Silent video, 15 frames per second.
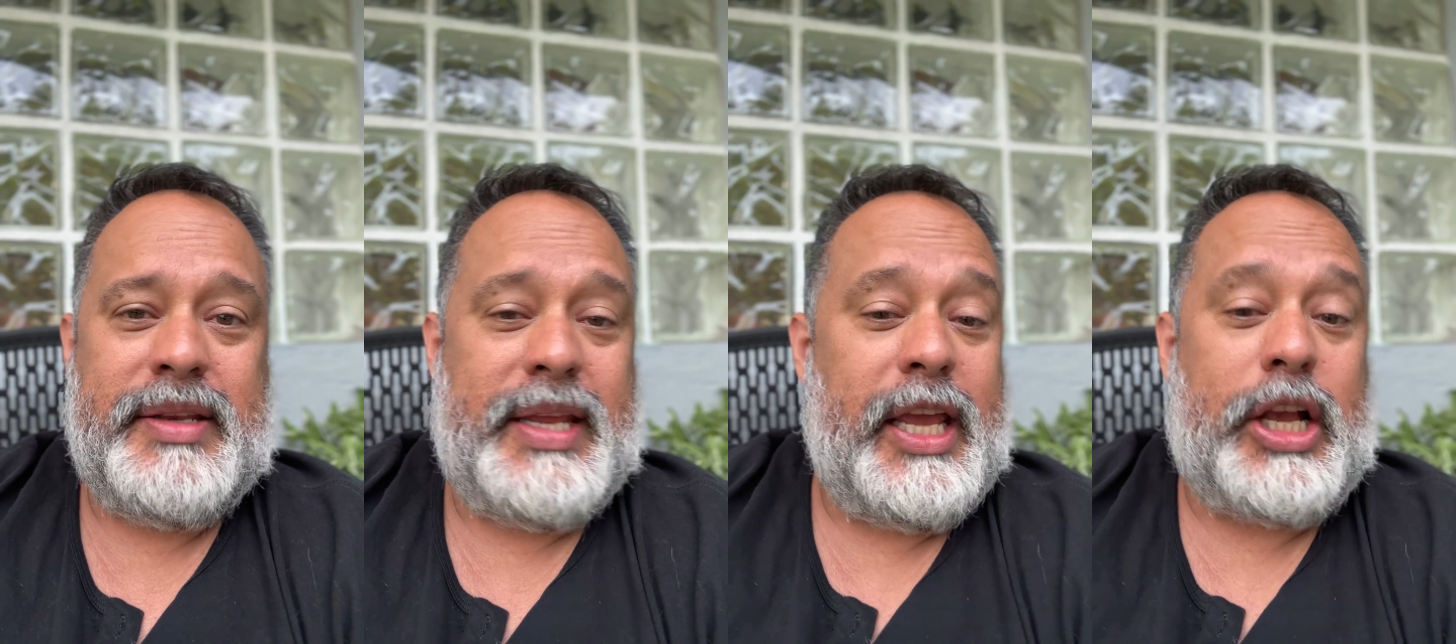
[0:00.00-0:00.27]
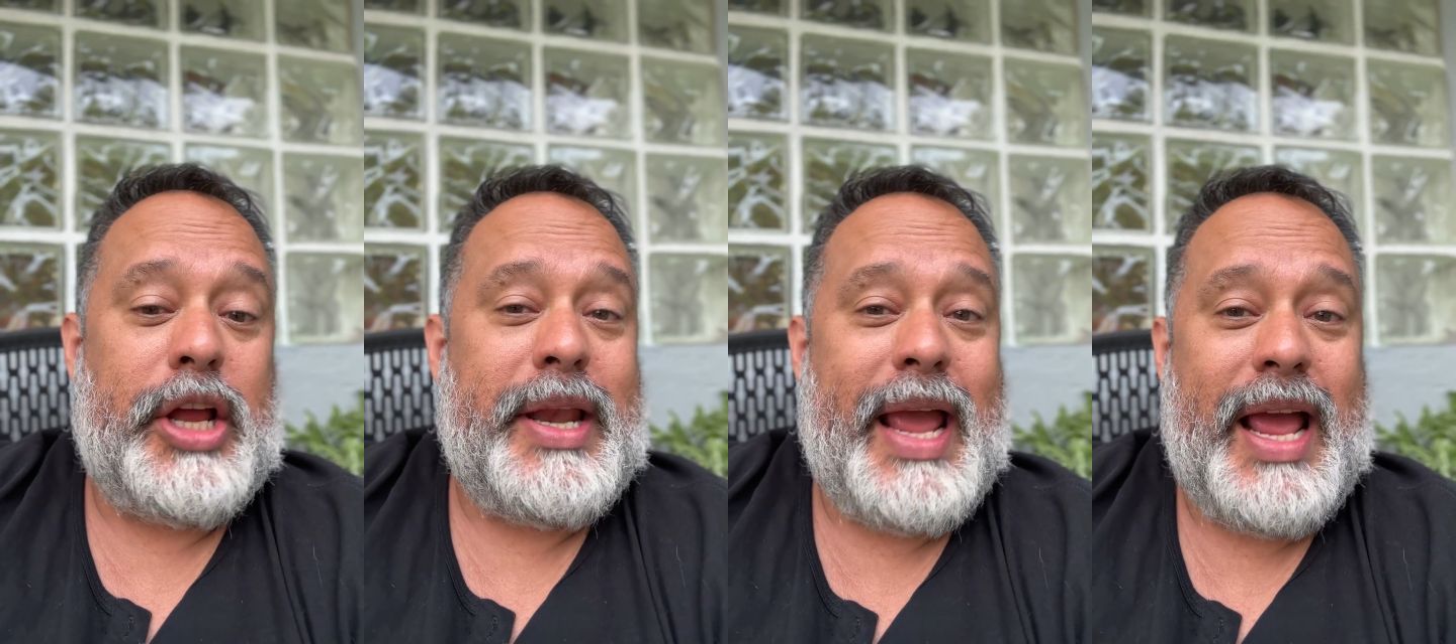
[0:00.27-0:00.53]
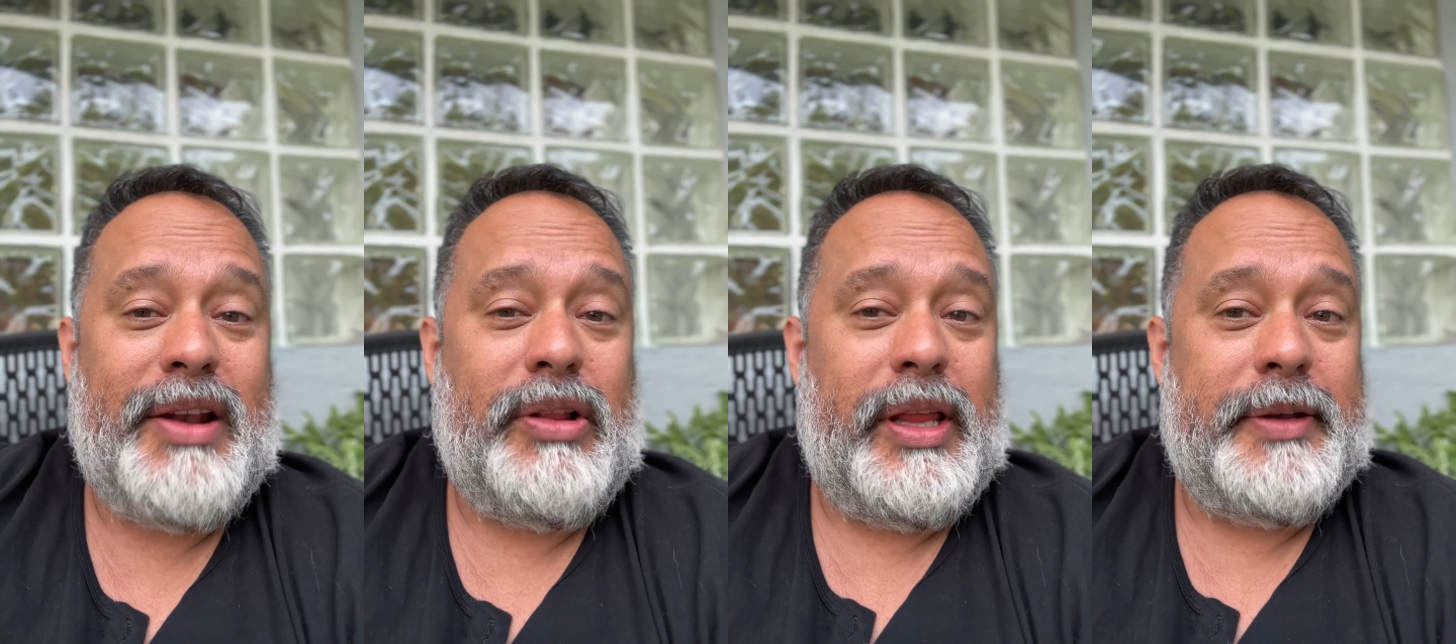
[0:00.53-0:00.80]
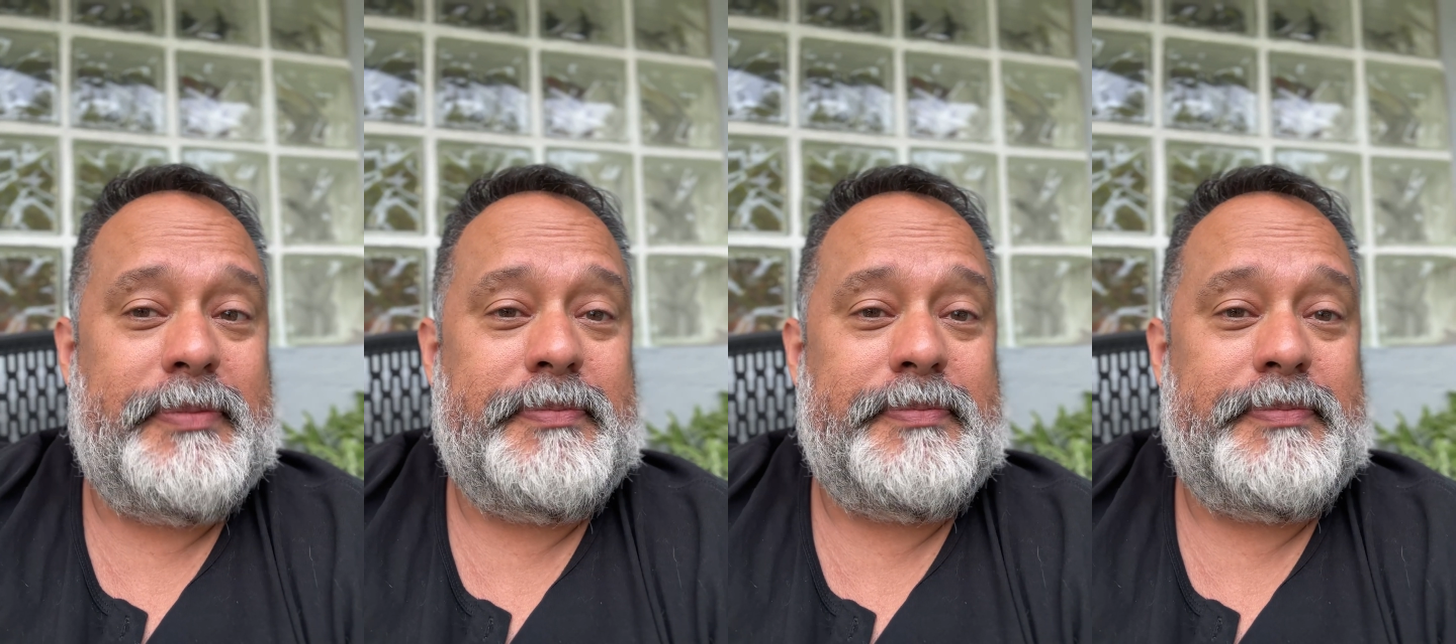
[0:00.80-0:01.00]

he couldn't handle it.